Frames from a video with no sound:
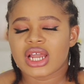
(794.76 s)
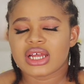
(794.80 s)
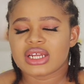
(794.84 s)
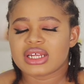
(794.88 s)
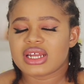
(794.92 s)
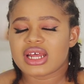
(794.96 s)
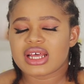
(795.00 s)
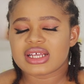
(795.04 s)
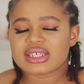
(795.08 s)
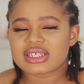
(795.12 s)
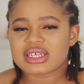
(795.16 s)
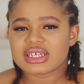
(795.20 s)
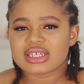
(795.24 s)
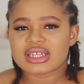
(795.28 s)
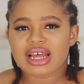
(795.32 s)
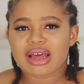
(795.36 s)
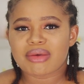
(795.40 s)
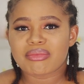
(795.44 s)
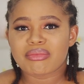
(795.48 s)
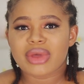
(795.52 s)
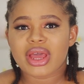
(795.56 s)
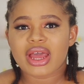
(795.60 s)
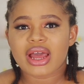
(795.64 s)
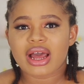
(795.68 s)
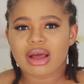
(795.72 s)
the next thing
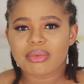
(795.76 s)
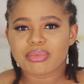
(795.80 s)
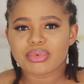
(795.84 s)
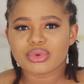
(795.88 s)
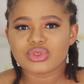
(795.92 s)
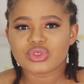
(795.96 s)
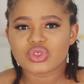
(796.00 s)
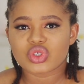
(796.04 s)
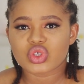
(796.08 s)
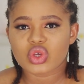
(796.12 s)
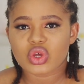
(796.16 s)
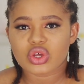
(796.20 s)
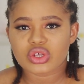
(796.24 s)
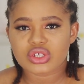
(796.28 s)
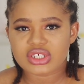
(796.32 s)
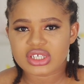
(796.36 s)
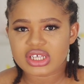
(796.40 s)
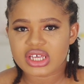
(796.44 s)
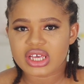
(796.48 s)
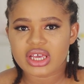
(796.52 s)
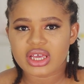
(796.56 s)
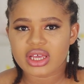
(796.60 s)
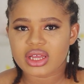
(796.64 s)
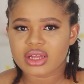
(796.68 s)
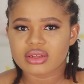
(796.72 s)
that may happen to your
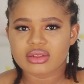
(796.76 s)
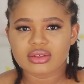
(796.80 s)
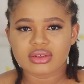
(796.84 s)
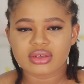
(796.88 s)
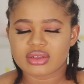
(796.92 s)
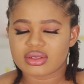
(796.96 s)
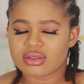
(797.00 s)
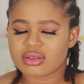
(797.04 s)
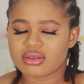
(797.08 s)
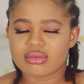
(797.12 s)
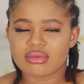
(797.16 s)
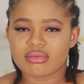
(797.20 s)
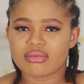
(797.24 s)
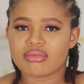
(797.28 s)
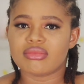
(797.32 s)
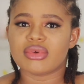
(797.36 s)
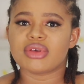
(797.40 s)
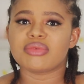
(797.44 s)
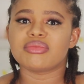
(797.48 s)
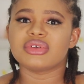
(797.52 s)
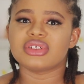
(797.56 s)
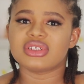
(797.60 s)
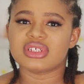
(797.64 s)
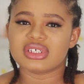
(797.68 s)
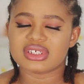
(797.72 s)
skin
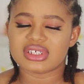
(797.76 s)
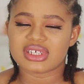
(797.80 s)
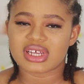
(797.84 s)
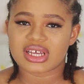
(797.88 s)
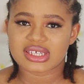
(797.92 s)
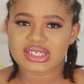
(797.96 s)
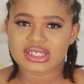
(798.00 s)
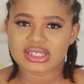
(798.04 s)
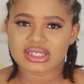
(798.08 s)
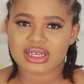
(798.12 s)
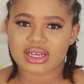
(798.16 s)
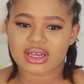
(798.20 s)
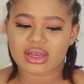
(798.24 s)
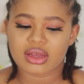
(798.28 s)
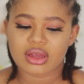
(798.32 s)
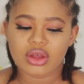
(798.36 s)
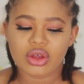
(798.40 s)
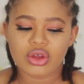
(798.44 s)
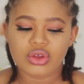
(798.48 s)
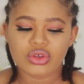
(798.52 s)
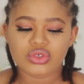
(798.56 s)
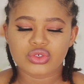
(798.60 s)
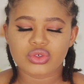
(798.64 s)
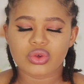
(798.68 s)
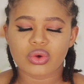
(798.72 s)
may be disaster.
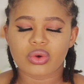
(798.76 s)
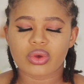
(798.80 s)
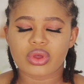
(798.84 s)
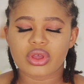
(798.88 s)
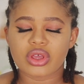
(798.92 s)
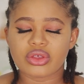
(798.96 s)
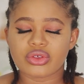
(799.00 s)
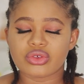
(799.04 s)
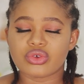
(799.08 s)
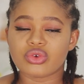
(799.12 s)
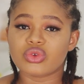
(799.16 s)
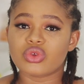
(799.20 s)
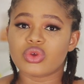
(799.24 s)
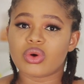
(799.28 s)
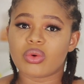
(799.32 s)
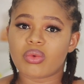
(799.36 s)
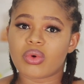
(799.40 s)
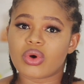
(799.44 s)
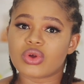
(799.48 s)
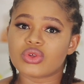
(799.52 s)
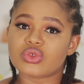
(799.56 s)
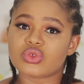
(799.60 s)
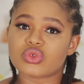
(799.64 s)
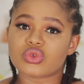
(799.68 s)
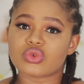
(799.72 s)
So you don't
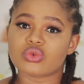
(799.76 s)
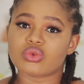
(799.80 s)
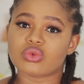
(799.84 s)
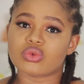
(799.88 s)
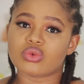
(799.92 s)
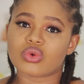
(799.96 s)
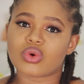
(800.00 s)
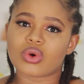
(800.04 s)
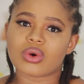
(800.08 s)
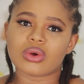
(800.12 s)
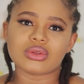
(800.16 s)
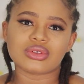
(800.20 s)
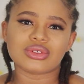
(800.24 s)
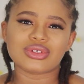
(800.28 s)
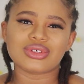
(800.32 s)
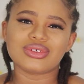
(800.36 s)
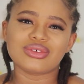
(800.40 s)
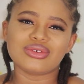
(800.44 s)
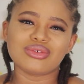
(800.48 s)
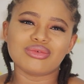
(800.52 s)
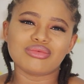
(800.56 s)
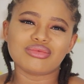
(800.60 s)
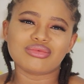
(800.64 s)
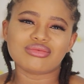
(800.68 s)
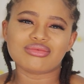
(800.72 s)
want to
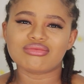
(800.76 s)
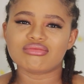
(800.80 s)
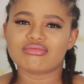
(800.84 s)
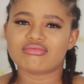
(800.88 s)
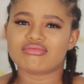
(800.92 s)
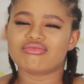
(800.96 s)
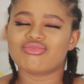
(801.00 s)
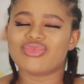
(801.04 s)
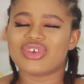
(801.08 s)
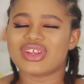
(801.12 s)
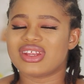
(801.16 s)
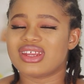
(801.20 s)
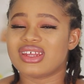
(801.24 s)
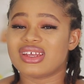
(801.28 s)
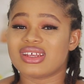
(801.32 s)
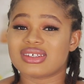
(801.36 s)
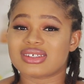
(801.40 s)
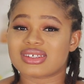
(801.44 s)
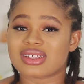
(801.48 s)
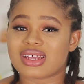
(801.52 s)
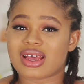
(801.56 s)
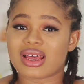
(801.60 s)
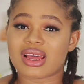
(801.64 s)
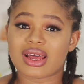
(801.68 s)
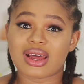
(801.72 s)
continue with
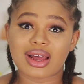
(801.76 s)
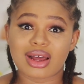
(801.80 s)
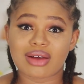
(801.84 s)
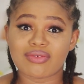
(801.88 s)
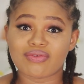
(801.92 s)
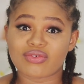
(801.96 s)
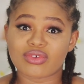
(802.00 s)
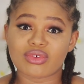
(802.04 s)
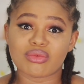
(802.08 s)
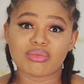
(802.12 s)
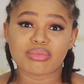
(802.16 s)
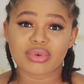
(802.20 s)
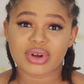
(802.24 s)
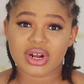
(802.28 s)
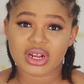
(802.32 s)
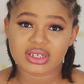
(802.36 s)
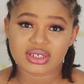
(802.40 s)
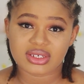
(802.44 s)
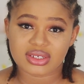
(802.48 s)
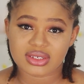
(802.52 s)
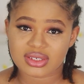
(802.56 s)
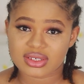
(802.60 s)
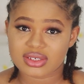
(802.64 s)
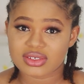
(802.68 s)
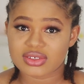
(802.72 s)
these harmful
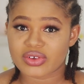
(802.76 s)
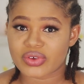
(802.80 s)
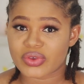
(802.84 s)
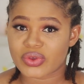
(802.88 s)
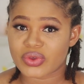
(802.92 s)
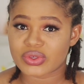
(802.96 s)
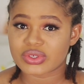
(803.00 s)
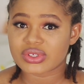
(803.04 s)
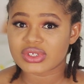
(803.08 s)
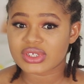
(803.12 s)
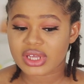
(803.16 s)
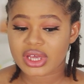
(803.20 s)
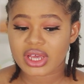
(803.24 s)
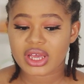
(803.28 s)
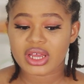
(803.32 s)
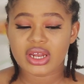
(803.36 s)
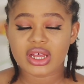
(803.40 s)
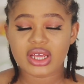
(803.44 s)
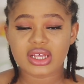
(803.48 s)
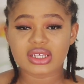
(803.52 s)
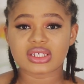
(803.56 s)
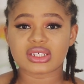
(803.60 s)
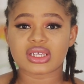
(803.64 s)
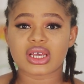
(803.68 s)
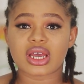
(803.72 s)
practices on your skin.
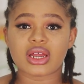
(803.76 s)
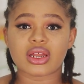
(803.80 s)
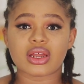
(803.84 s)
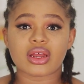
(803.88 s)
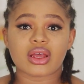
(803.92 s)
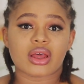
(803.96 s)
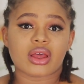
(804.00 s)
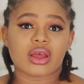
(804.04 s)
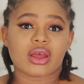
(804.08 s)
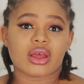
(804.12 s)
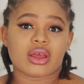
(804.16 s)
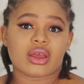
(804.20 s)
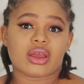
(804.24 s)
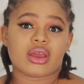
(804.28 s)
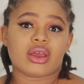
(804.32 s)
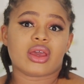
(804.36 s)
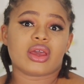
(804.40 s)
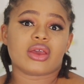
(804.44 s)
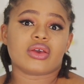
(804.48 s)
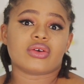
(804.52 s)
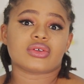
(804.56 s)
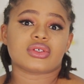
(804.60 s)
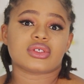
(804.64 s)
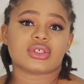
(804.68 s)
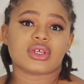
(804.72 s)
Instead,
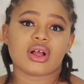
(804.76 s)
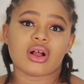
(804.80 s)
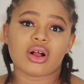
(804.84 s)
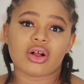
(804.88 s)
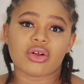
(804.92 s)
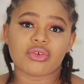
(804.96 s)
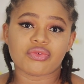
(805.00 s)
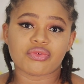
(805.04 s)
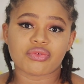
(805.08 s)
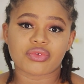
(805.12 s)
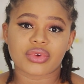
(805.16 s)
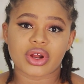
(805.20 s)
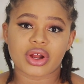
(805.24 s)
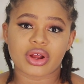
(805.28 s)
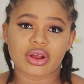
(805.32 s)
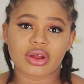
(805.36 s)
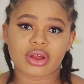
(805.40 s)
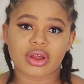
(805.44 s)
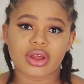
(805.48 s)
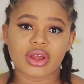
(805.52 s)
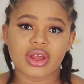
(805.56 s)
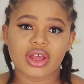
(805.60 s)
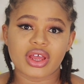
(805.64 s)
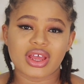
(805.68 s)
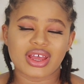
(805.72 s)
get yourself
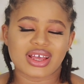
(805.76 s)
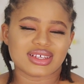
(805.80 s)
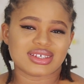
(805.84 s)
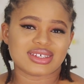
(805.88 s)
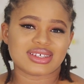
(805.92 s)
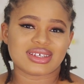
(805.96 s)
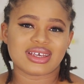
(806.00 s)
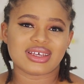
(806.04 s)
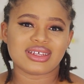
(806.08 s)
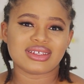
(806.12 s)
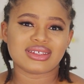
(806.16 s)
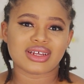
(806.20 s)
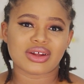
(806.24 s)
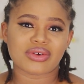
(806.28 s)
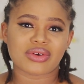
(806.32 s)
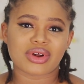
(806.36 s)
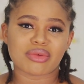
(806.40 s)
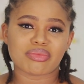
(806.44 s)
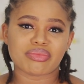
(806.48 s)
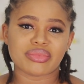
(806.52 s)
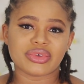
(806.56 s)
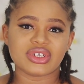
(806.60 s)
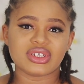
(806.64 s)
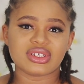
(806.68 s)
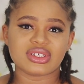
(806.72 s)
a skin
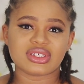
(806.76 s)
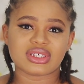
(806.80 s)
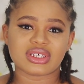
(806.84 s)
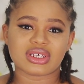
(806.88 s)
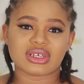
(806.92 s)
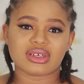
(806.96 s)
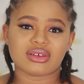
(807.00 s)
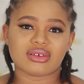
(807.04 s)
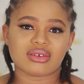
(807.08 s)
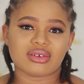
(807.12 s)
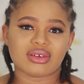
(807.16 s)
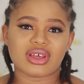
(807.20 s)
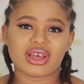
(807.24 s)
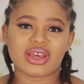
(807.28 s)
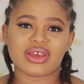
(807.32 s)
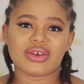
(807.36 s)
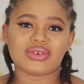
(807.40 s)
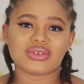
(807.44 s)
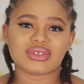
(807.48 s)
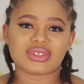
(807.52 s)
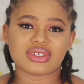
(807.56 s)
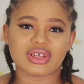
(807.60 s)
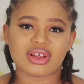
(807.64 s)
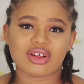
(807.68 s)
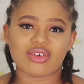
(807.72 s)
therapist, get
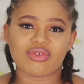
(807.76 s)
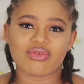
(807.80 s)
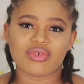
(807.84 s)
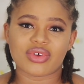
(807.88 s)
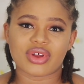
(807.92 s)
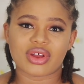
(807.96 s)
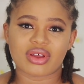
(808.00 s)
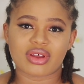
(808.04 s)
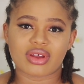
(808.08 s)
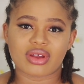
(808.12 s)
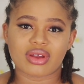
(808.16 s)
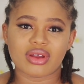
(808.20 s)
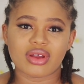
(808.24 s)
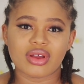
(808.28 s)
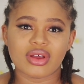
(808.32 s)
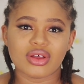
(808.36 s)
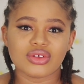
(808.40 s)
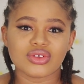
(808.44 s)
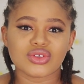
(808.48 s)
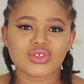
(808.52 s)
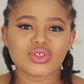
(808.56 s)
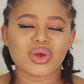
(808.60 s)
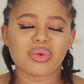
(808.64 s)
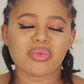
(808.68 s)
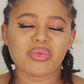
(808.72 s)
yourself
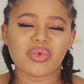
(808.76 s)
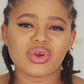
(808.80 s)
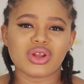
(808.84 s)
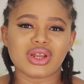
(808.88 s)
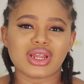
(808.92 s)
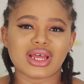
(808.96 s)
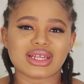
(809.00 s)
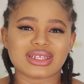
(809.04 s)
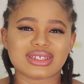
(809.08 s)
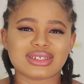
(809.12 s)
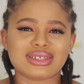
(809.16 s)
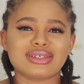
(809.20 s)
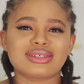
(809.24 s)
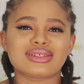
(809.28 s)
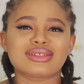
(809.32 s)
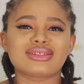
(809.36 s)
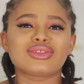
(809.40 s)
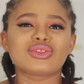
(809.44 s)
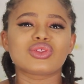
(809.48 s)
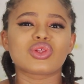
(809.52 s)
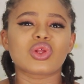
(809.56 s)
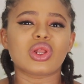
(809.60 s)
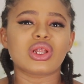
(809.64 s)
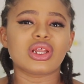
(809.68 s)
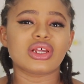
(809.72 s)
someone that is
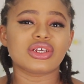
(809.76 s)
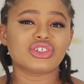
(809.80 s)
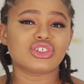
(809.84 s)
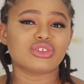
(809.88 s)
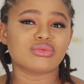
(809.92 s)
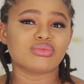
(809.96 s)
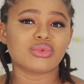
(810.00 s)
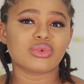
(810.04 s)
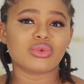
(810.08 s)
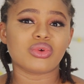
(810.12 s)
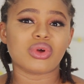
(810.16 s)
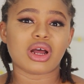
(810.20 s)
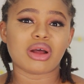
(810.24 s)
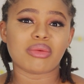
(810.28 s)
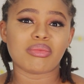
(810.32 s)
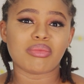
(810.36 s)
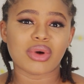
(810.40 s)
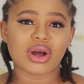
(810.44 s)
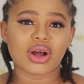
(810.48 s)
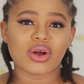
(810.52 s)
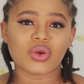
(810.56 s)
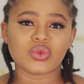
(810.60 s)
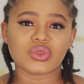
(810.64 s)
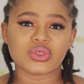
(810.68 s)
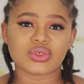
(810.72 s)
knowledgeable
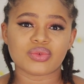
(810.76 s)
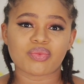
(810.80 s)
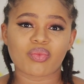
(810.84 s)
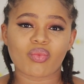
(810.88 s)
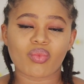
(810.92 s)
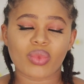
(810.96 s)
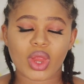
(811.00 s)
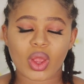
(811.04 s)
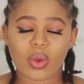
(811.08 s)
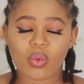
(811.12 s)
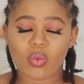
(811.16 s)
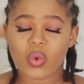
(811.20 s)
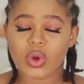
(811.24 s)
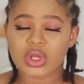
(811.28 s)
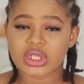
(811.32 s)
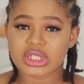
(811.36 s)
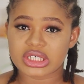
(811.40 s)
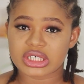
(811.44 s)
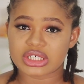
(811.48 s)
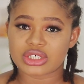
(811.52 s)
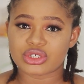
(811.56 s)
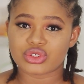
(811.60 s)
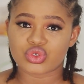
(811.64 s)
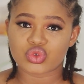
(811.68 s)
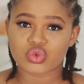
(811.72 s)
about what
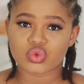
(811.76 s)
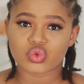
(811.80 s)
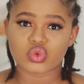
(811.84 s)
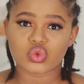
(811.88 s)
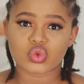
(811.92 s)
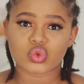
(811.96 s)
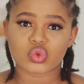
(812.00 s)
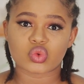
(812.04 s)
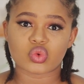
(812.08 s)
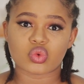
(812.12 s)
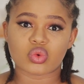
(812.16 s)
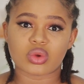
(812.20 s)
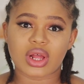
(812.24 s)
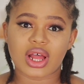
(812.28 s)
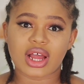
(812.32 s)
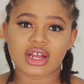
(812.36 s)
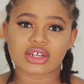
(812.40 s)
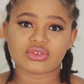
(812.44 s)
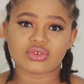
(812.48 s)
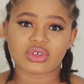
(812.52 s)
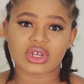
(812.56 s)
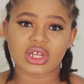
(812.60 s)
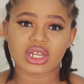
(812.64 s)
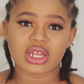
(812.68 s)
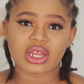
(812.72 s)
they do to
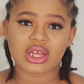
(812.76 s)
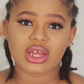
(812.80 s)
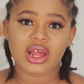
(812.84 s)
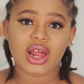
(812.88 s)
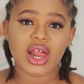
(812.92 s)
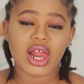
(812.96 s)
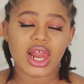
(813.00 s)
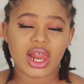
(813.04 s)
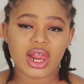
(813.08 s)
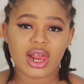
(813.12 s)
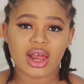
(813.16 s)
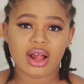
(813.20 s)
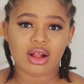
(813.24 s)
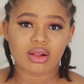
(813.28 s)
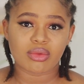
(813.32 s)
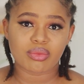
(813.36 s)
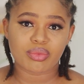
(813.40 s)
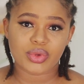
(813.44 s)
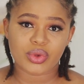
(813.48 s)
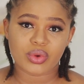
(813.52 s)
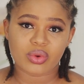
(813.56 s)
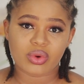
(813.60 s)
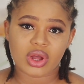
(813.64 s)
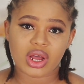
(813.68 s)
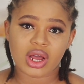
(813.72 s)
actually
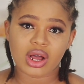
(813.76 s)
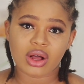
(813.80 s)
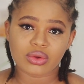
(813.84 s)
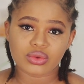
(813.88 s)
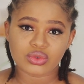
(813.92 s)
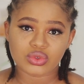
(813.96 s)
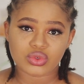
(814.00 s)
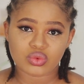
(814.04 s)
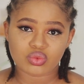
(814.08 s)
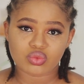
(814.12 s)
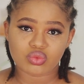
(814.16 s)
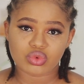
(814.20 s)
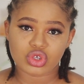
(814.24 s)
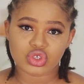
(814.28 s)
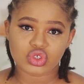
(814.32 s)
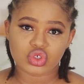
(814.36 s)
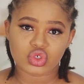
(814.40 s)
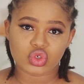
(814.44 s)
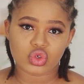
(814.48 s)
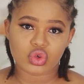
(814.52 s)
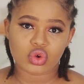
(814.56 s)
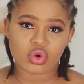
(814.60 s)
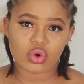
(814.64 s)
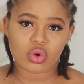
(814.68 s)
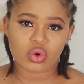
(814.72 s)
help you out
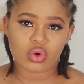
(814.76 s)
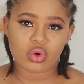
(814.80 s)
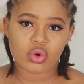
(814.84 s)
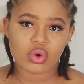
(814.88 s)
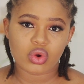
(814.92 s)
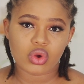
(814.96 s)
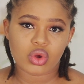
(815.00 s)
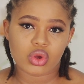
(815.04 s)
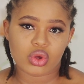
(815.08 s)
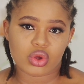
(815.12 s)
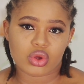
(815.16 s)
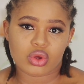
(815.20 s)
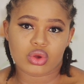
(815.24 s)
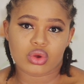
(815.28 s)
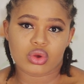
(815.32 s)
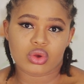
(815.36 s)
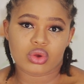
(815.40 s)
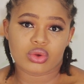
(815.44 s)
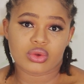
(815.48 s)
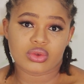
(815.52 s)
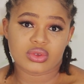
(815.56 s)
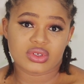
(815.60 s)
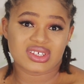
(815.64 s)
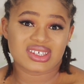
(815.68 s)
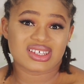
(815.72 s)
with your
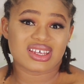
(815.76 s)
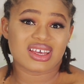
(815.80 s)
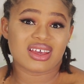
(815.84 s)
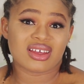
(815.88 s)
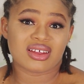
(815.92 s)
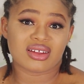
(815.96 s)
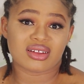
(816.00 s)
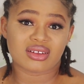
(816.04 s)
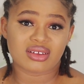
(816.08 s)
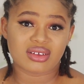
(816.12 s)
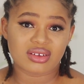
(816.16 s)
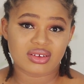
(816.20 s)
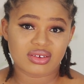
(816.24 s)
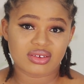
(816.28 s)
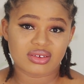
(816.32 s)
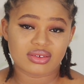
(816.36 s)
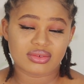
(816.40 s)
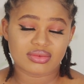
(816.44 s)
skin.